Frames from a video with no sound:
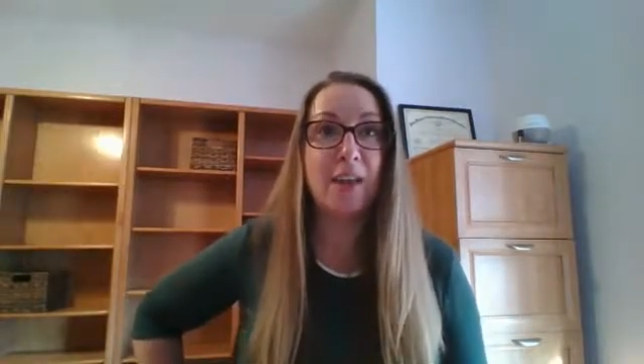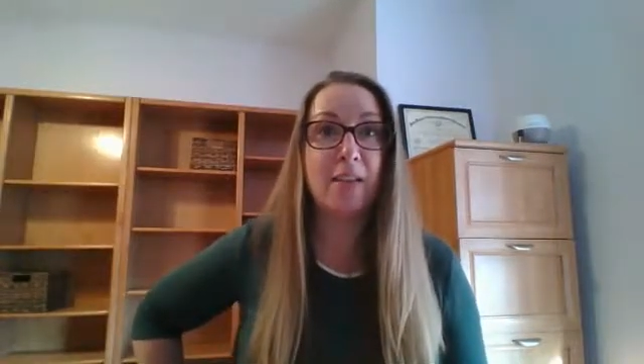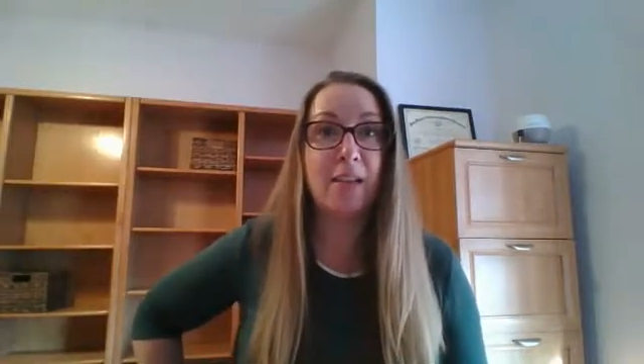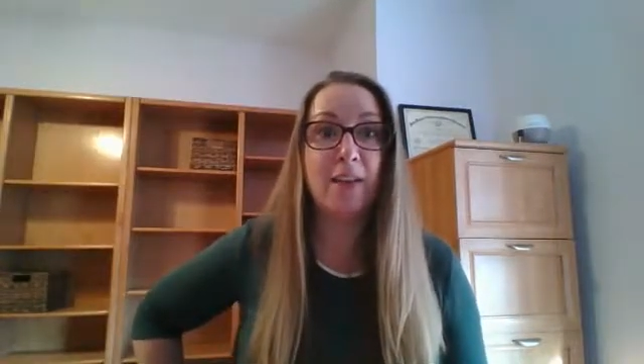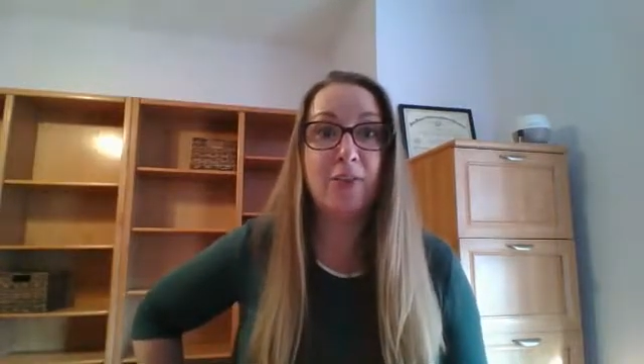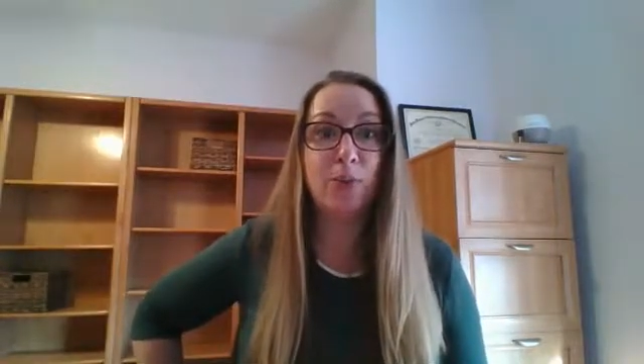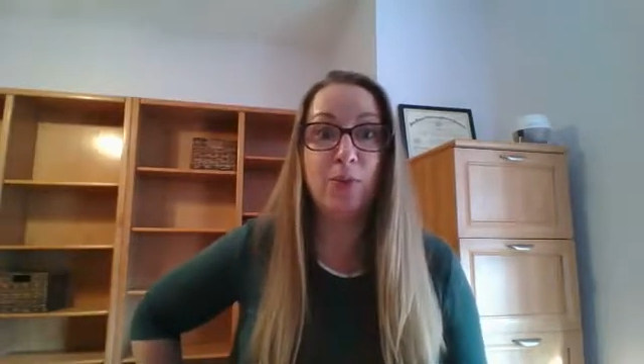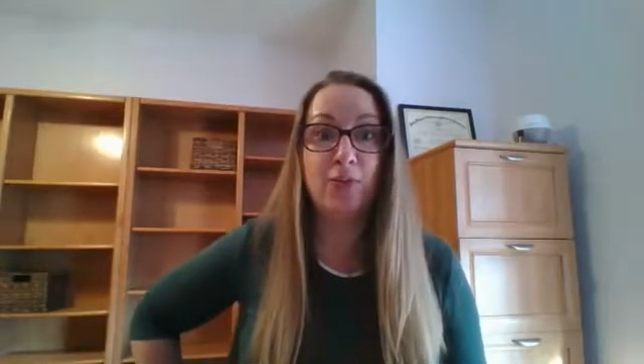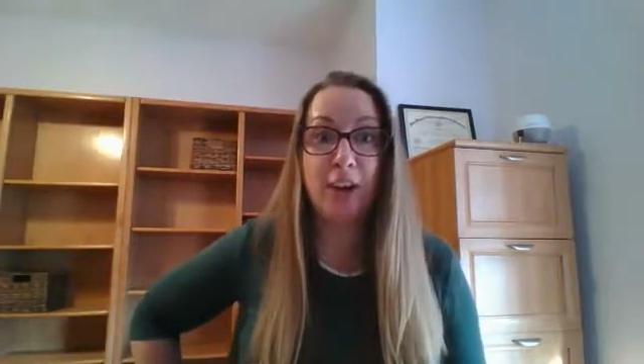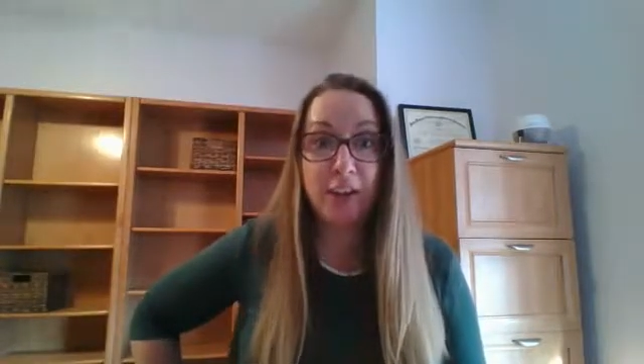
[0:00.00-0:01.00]
Left
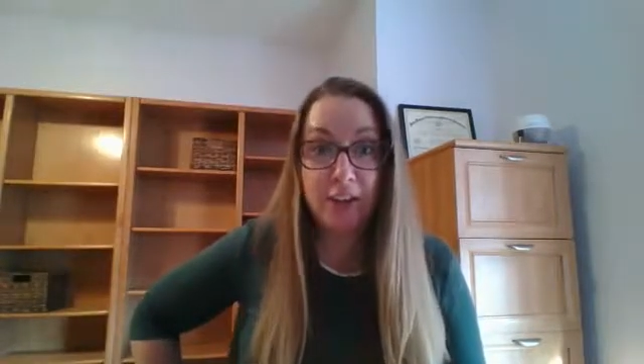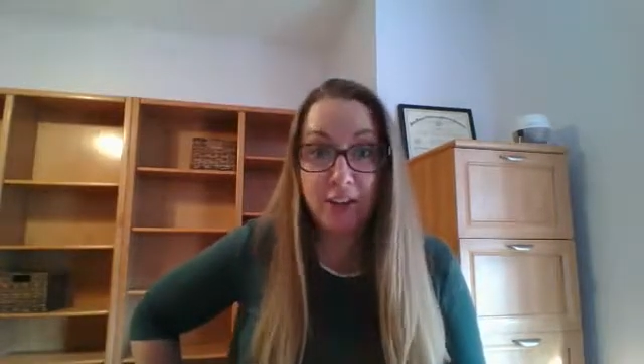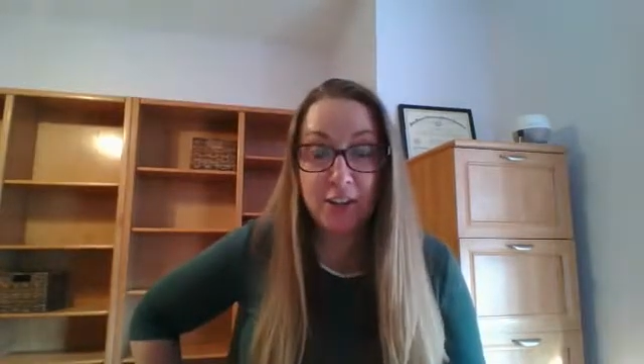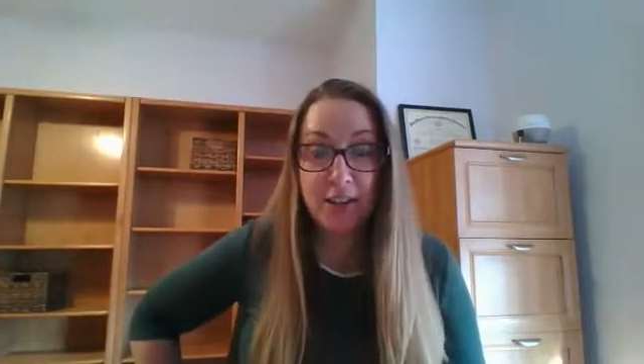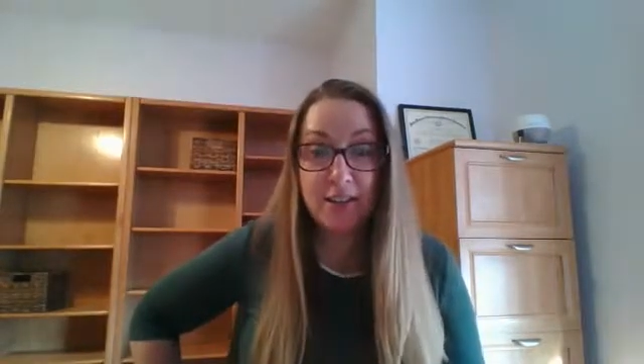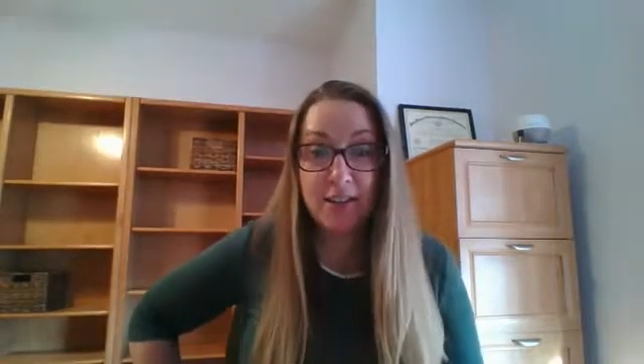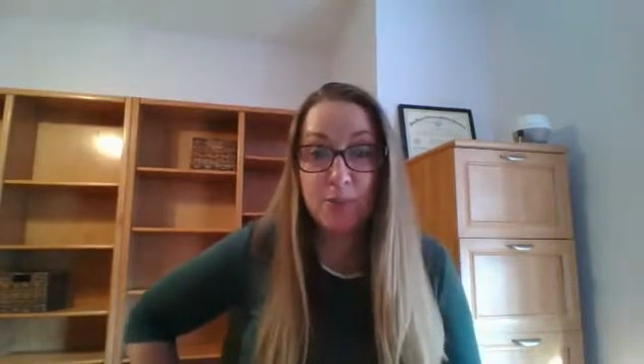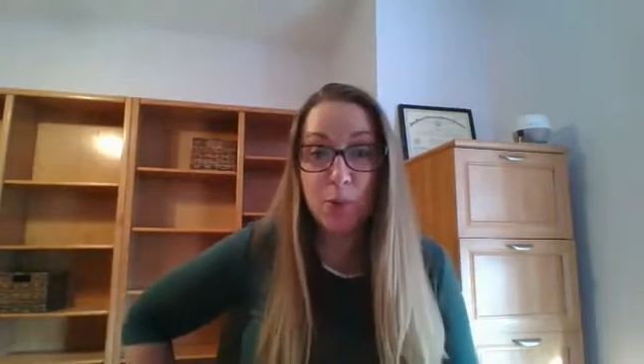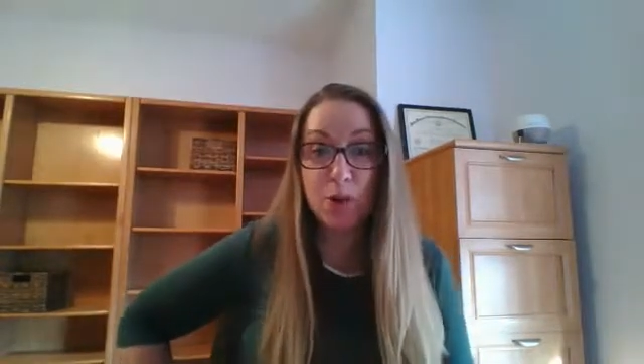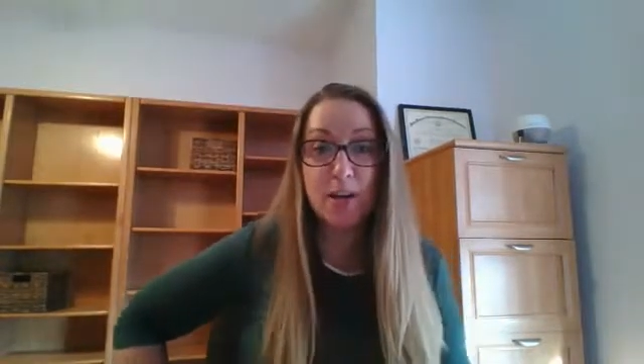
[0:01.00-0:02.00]
very early this
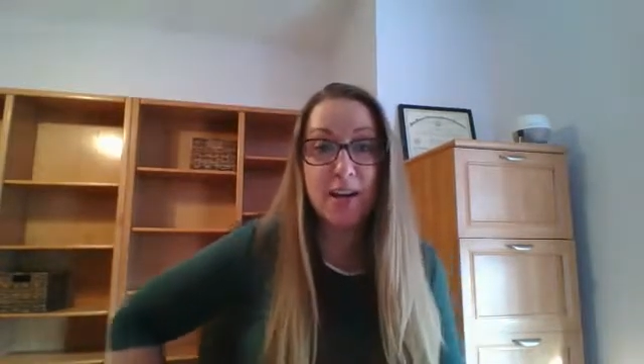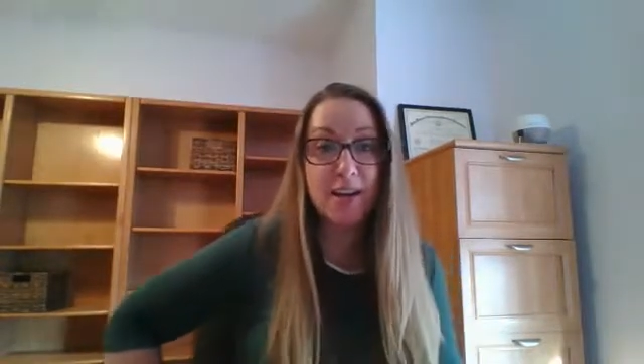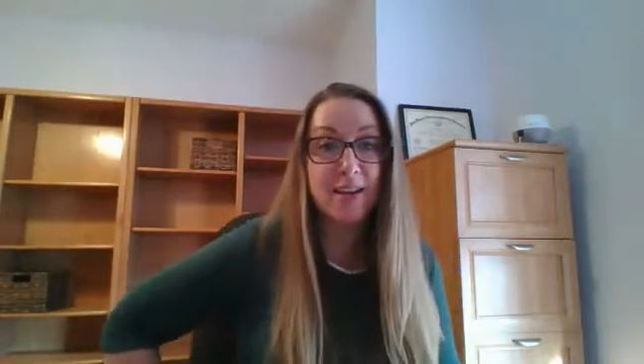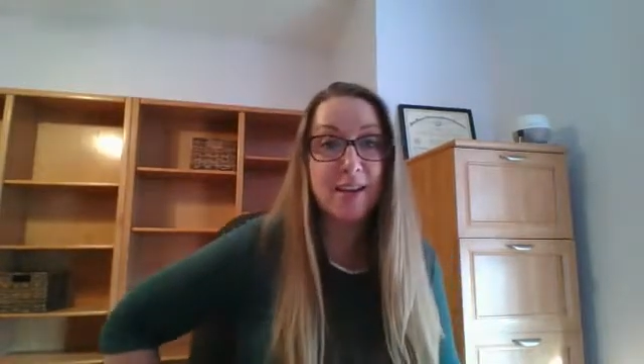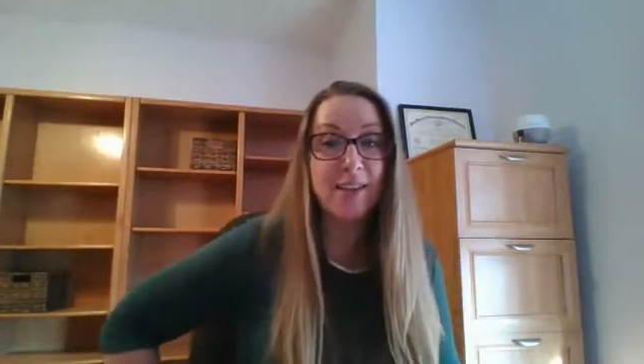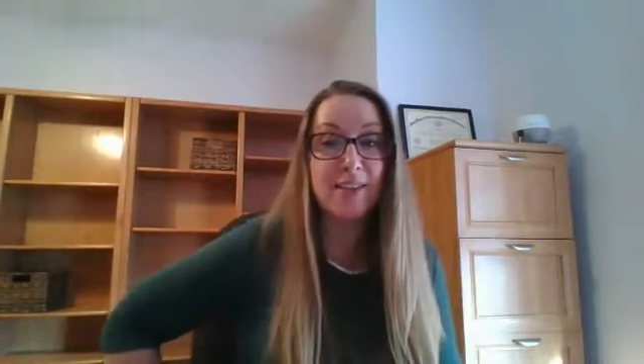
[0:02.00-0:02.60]
morning,